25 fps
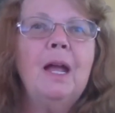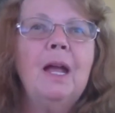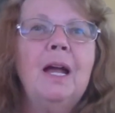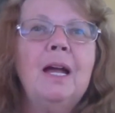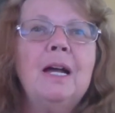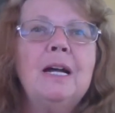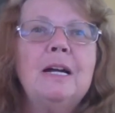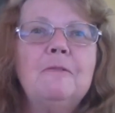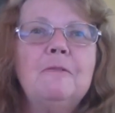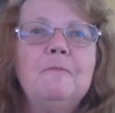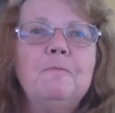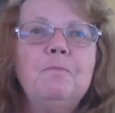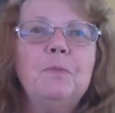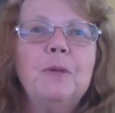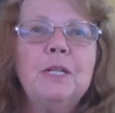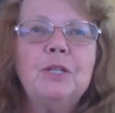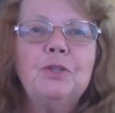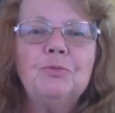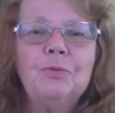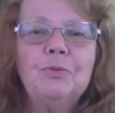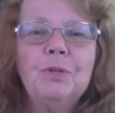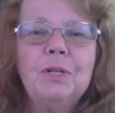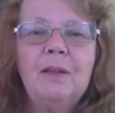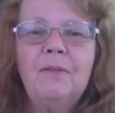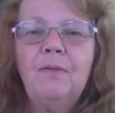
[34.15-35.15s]

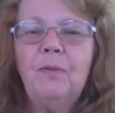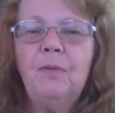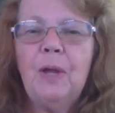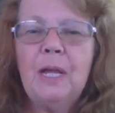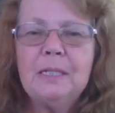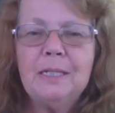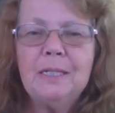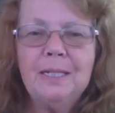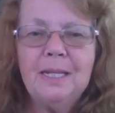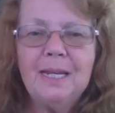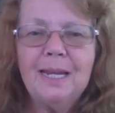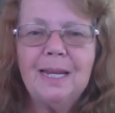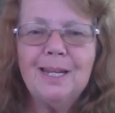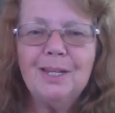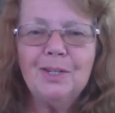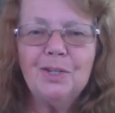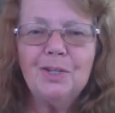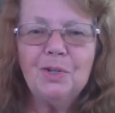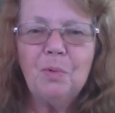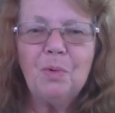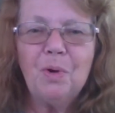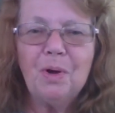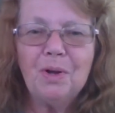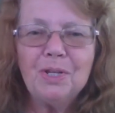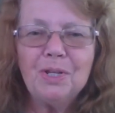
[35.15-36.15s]
It's really fascinating
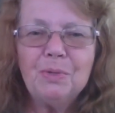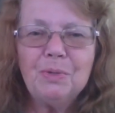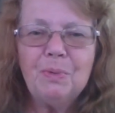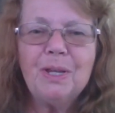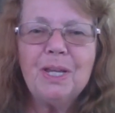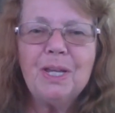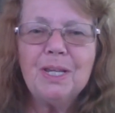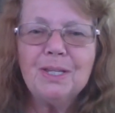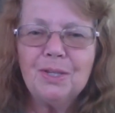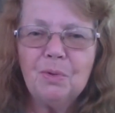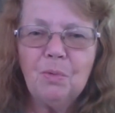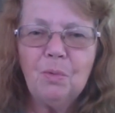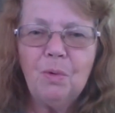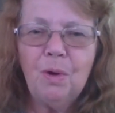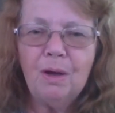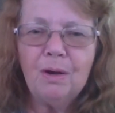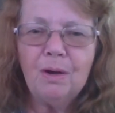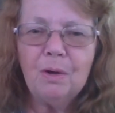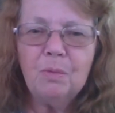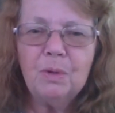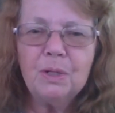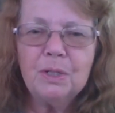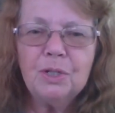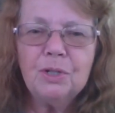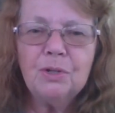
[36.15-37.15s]
to watch because the
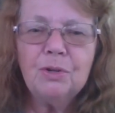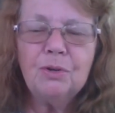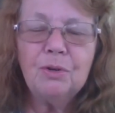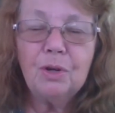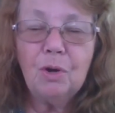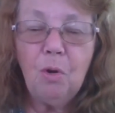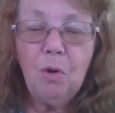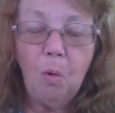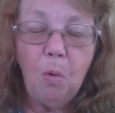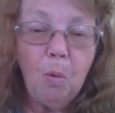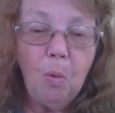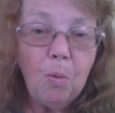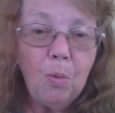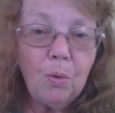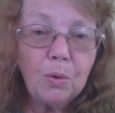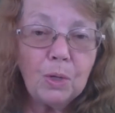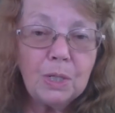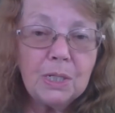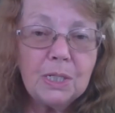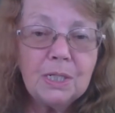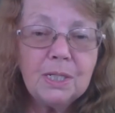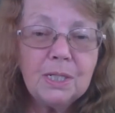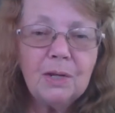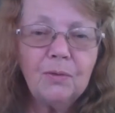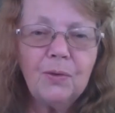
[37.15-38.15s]
water will turn
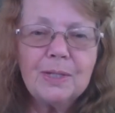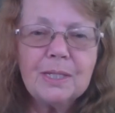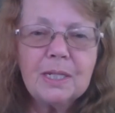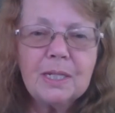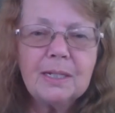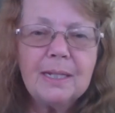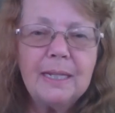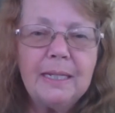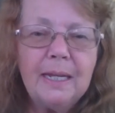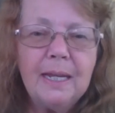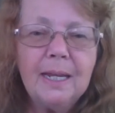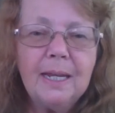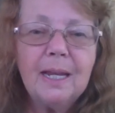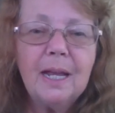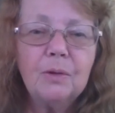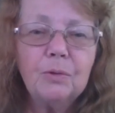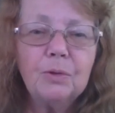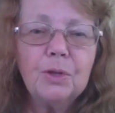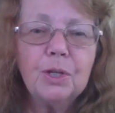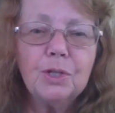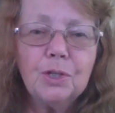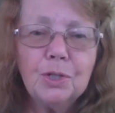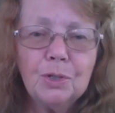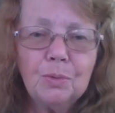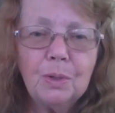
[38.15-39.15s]
orange if it's cleaning out
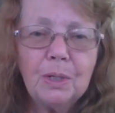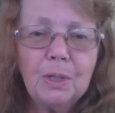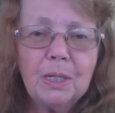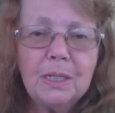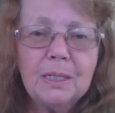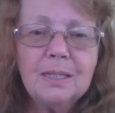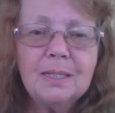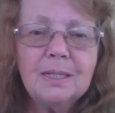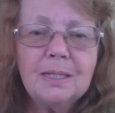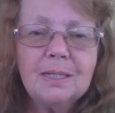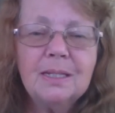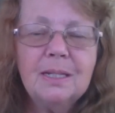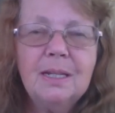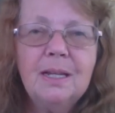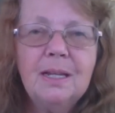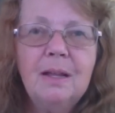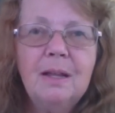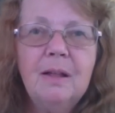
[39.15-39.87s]
the joints,